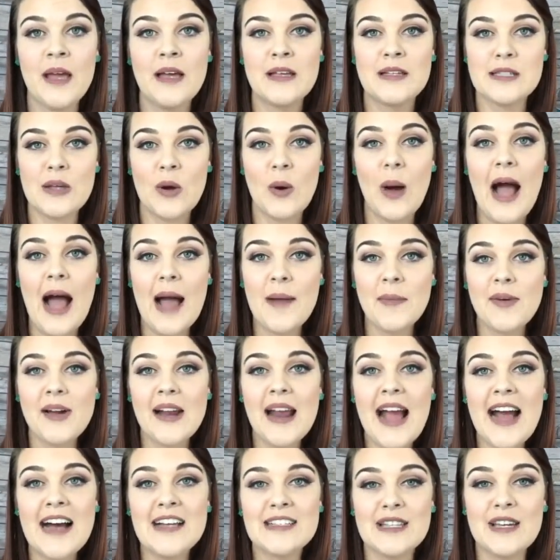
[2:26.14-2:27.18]
So I'm going
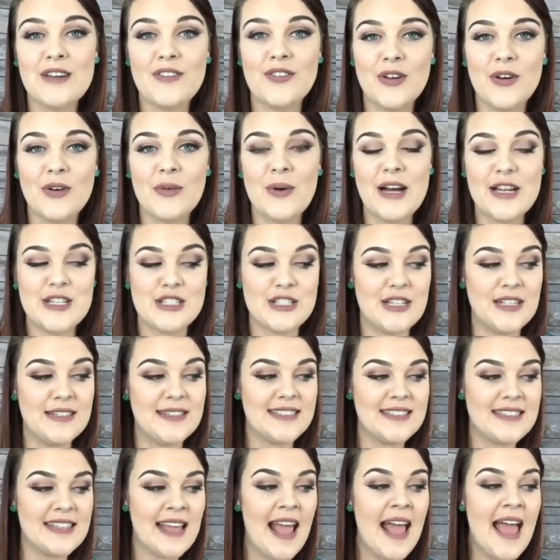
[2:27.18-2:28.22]
to ask you a few
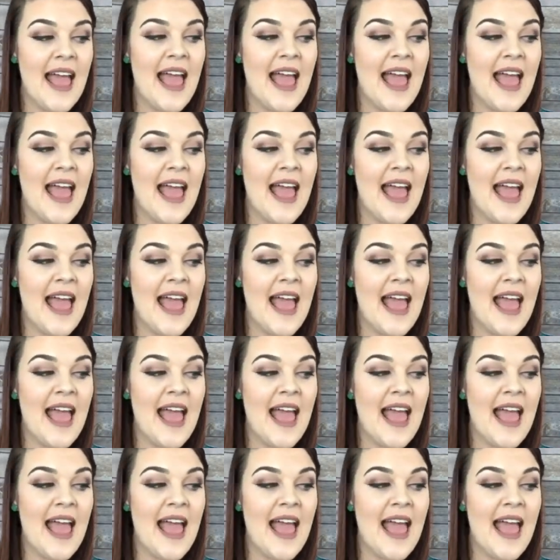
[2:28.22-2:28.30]
questions,